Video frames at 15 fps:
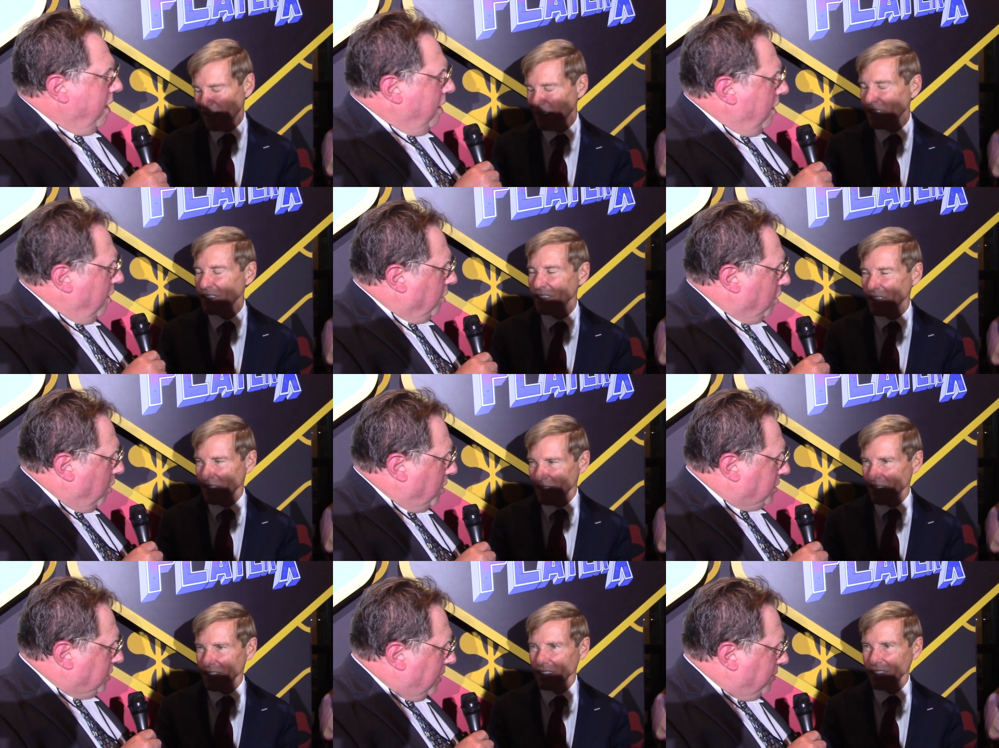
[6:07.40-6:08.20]
Speaker 1: Of
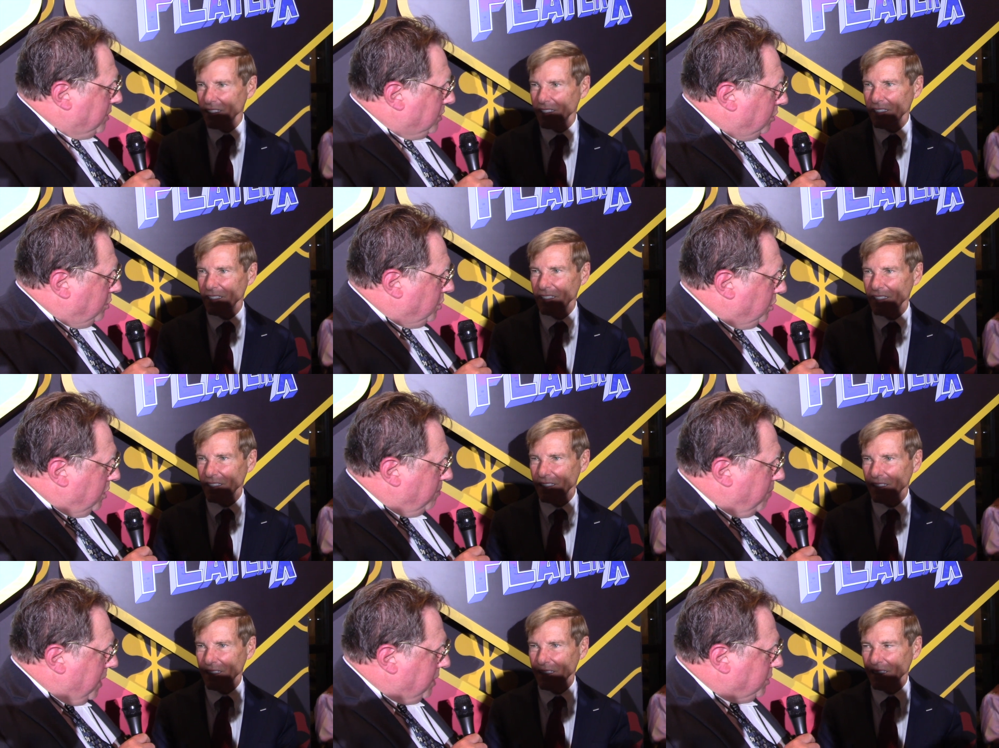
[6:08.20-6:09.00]
course, that was
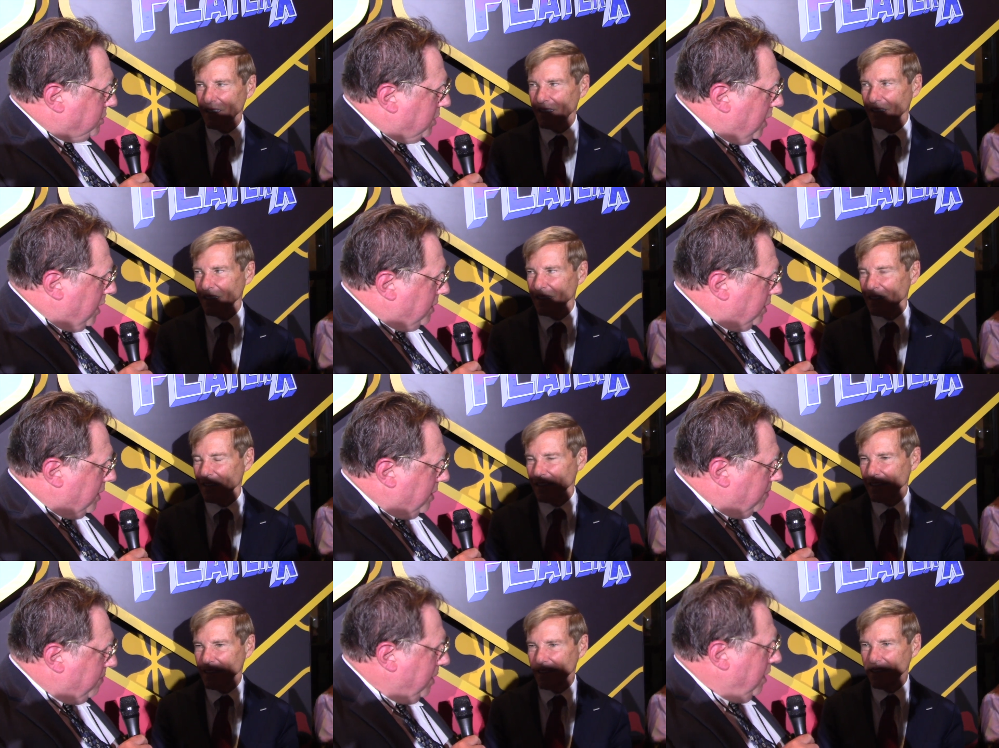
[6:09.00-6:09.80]
loosely based
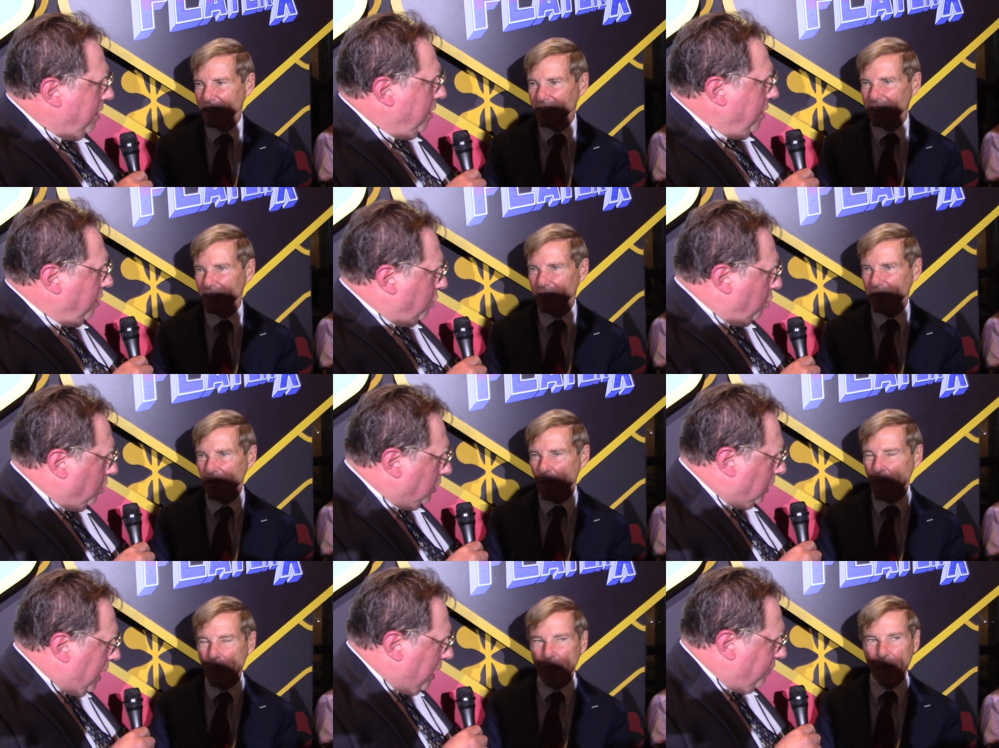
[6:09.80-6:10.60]
on
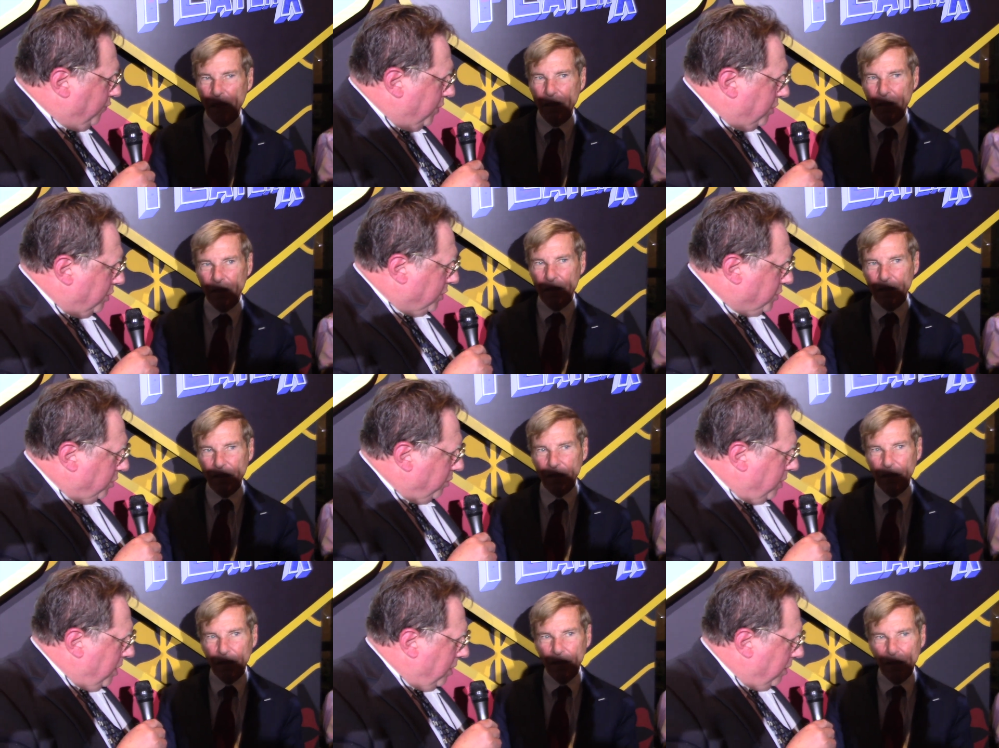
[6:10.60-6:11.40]
your life and your
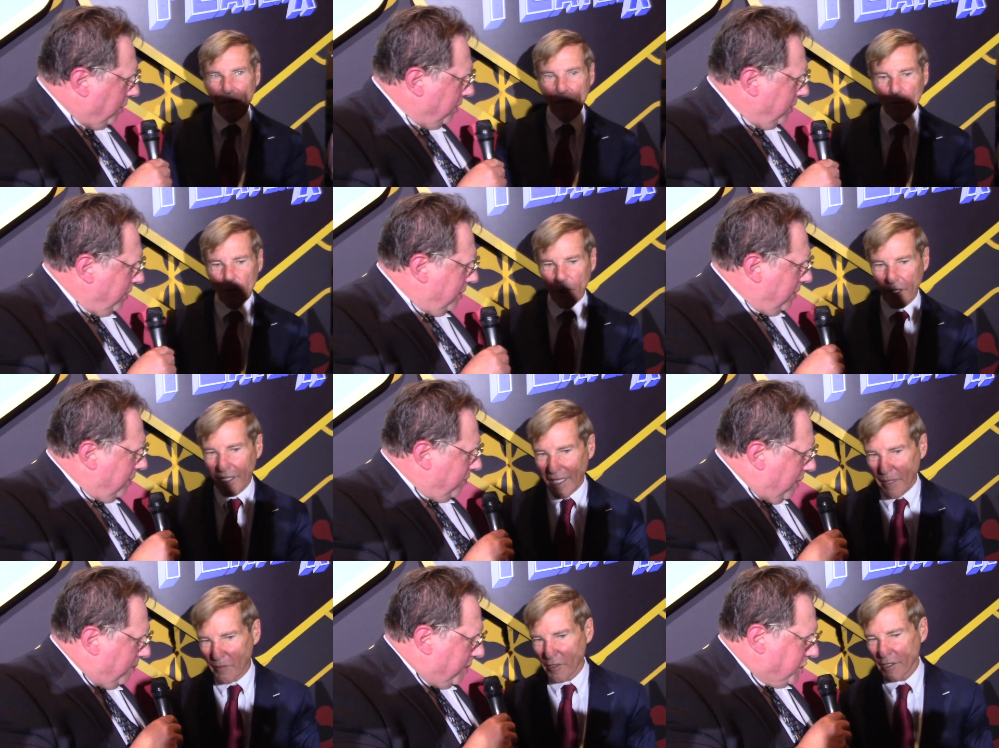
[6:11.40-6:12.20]
career.
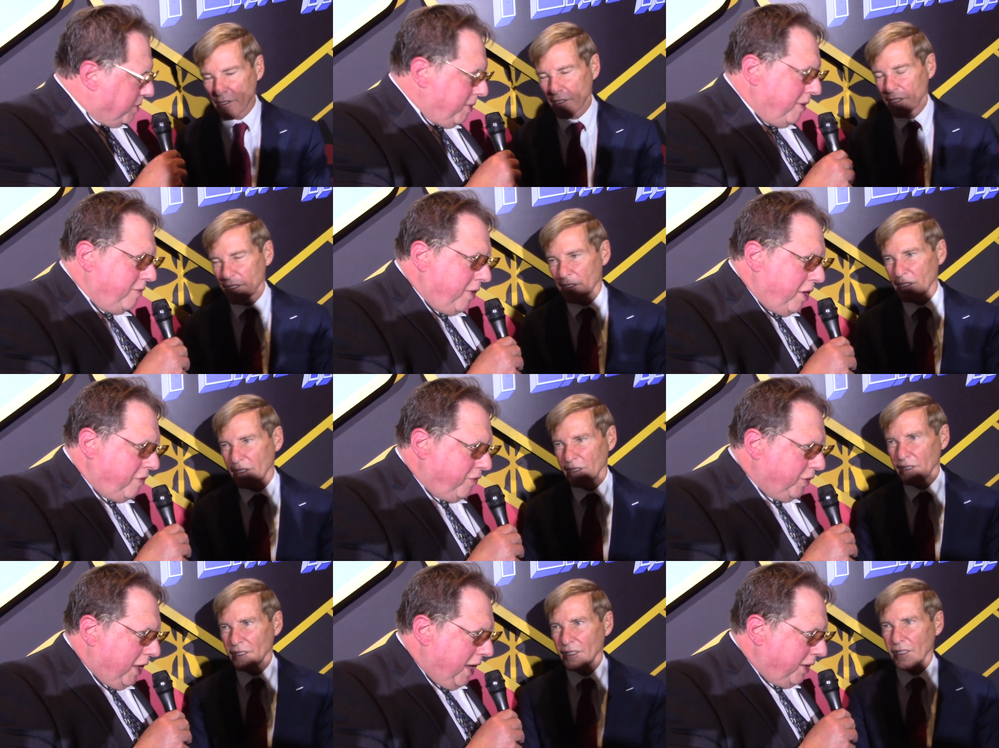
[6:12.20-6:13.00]
That must have been very
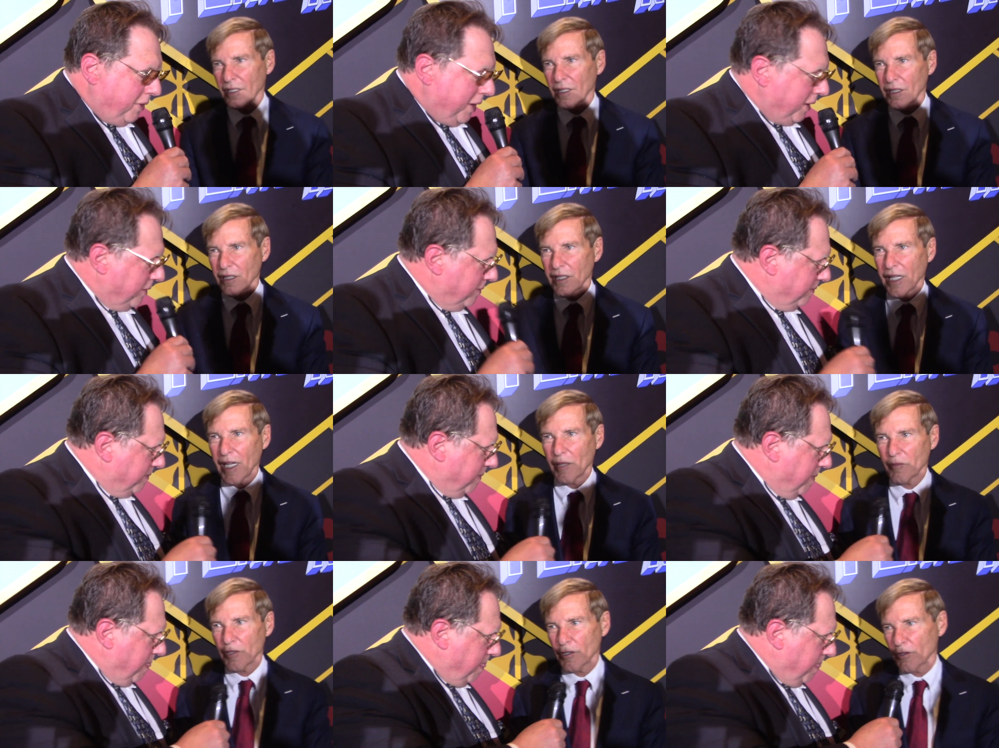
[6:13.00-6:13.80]
flattering.
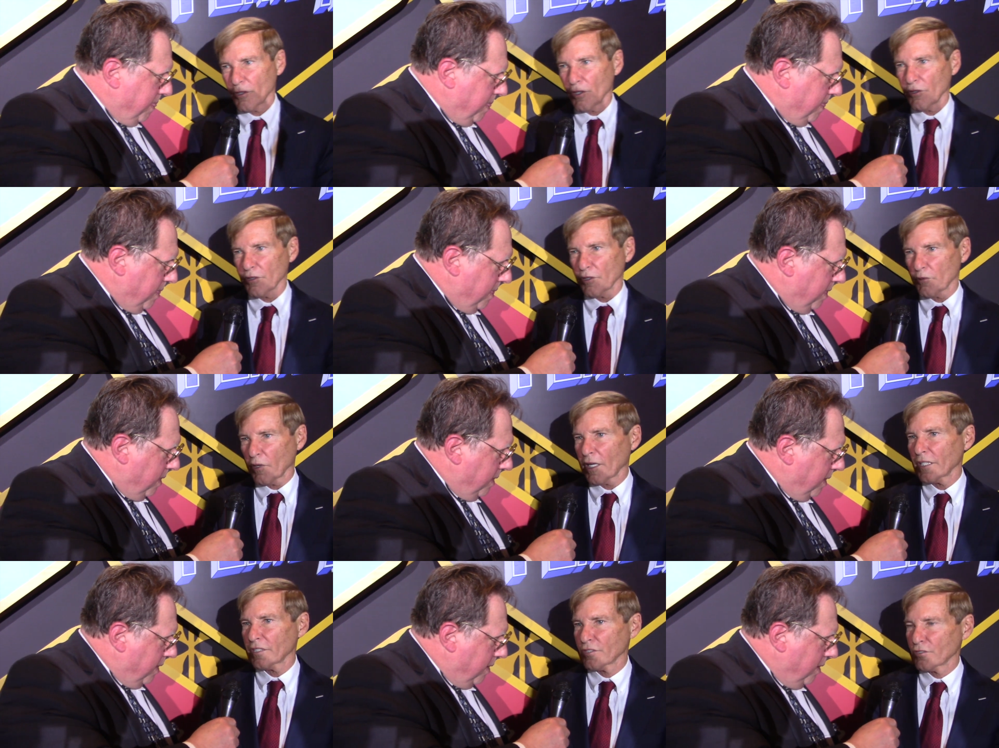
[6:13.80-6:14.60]
Speaker 2: Cameron Crowe, the
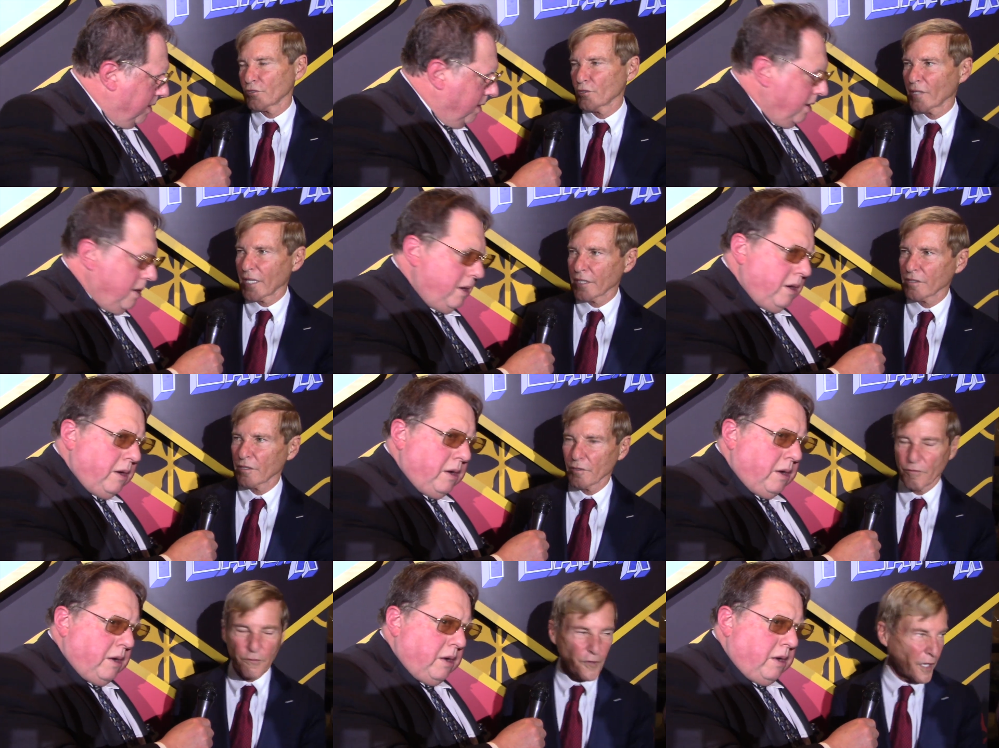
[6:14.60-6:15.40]

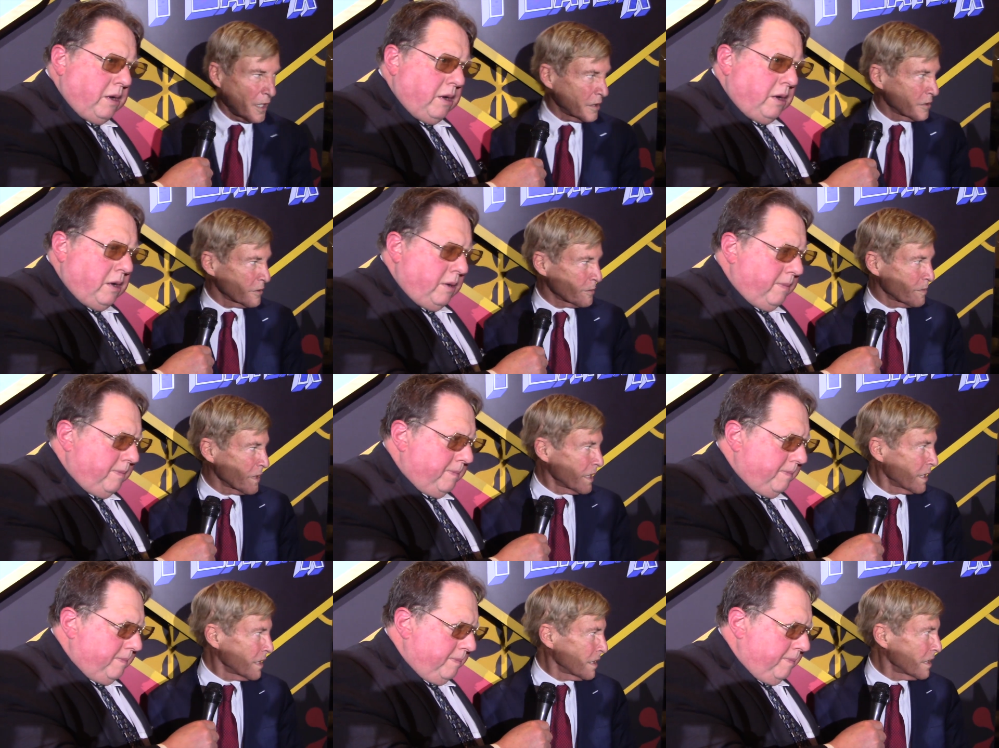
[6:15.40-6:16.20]
writer-director, followed
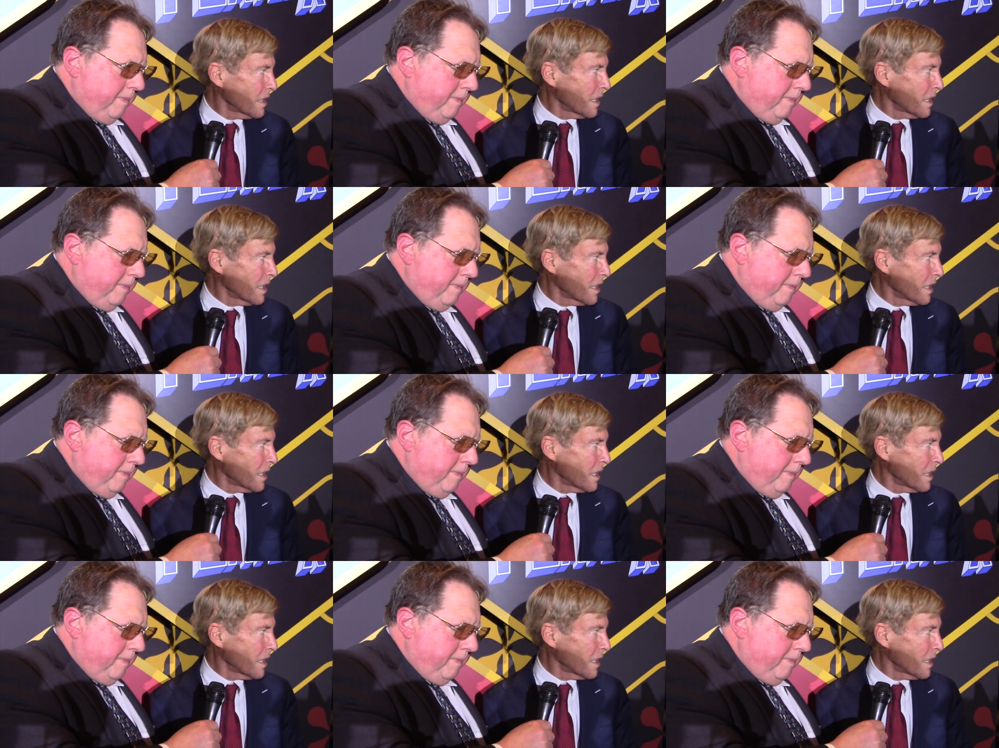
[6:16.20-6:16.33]
me